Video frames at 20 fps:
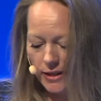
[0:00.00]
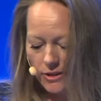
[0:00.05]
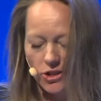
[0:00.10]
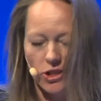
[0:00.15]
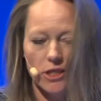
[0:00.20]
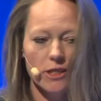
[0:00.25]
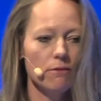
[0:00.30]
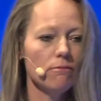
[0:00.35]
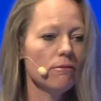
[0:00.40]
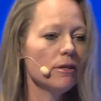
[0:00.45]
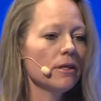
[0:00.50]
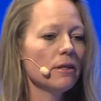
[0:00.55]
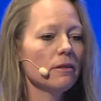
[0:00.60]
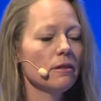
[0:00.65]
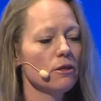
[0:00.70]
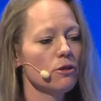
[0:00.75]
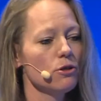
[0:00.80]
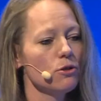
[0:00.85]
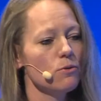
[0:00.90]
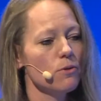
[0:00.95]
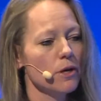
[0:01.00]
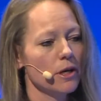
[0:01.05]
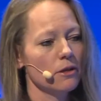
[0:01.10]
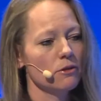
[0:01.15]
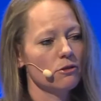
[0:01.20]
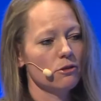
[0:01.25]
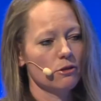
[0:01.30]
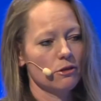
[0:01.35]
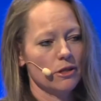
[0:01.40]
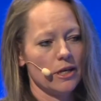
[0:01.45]
Achieving the
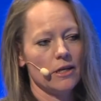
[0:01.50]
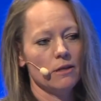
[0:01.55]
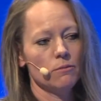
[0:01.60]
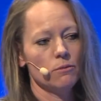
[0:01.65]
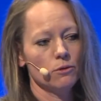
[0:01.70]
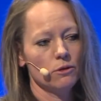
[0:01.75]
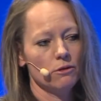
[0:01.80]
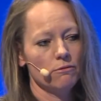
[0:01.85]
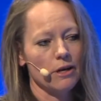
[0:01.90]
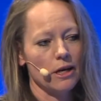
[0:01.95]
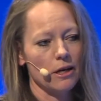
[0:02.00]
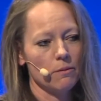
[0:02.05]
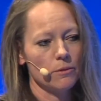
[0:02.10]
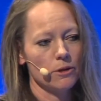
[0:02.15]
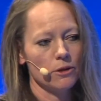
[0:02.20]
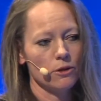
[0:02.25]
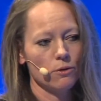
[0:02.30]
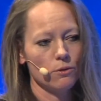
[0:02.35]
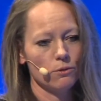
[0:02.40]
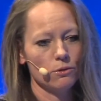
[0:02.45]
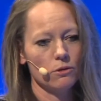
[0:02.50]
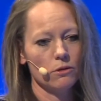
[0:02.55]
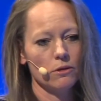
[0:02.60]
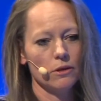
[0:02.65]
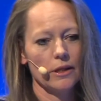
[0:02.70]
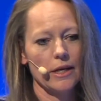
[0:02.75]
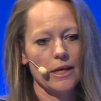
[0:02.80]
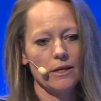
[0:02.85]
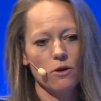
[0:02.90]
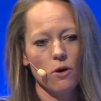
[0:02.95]
UN Sustainable Development
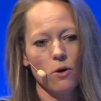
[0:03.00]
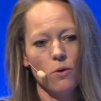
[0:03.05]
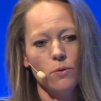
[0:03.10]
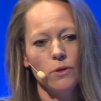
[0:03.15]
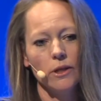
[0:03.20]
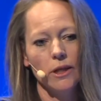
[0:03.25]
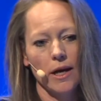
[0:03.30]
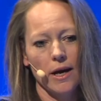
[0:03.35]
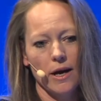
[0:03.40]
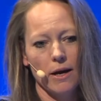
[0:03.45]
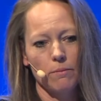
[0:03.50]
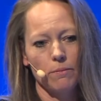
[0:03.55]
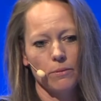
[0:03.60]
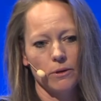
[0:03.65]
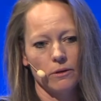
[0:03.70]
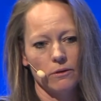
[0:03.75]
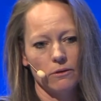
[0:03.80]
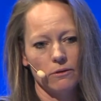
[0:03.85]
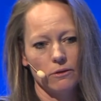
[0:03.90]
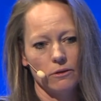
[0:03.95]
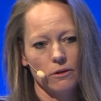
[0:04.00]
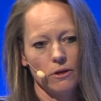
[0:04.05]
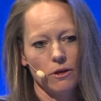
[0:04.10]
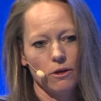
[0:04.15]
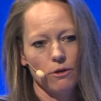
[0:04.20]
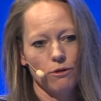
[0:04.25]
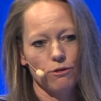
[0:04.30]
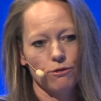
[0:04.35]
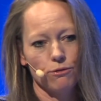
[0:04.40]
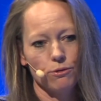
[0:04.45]
Goals can only happen
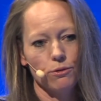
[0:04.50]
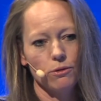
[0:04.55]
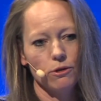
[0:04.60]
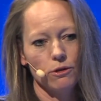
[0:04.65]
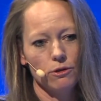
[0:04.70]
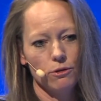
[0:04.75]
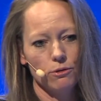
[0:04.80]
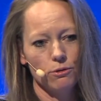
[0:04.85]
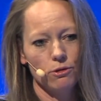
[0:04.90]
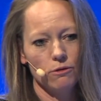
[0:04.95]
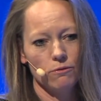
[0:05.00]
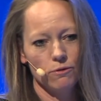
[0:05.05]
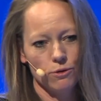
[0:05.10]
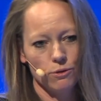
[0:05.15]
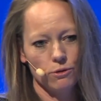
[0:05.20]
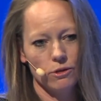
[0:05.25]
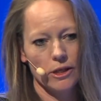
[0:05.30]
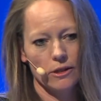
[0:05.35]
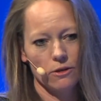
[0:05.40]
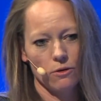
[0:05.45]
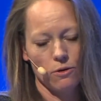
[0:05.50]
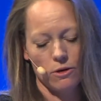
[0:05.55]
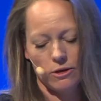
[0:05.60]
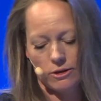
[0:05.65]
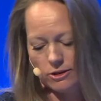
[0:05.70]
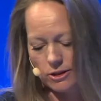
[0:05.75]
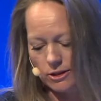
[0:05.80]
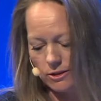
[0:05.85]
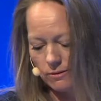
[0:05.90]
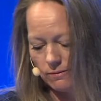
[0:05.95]
through the use of new
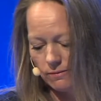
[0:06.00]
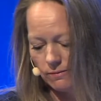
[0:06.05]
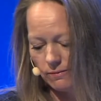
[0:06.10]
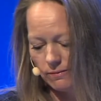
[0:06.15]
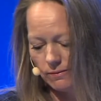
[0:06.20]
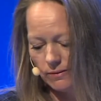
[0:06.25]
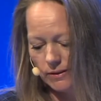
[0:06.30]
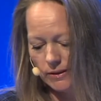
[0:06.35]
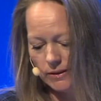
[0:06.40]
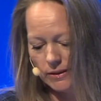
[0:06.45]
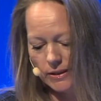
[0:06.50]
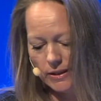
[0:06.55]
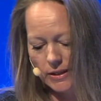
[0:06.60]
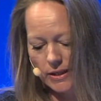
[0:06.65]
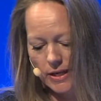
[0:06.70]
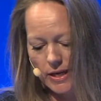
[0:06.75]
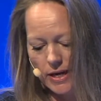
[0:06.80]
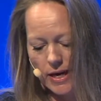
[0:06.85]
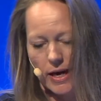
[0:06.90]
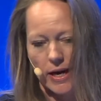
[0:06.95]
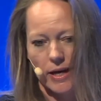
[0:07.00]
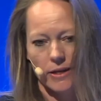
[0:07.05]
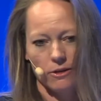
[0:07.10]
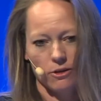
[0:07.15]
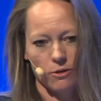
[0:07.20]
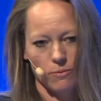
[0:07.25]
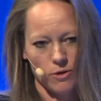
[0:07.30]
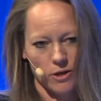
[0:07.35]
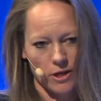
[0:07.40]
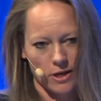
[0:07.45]
technology
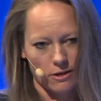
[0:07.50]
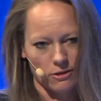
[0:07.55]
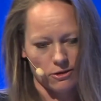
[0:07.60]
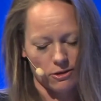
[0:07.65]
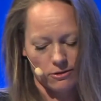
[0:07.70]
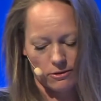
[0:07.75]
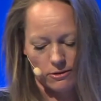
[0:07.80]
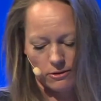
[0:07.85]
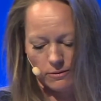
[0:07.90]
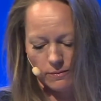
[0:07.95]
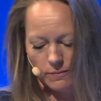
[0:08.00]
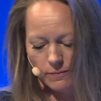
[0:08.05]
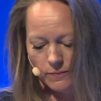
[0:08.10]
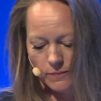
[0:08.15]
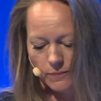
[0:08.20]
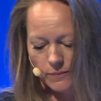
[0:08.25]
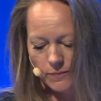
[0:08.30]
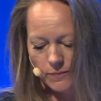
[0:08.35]
and communications.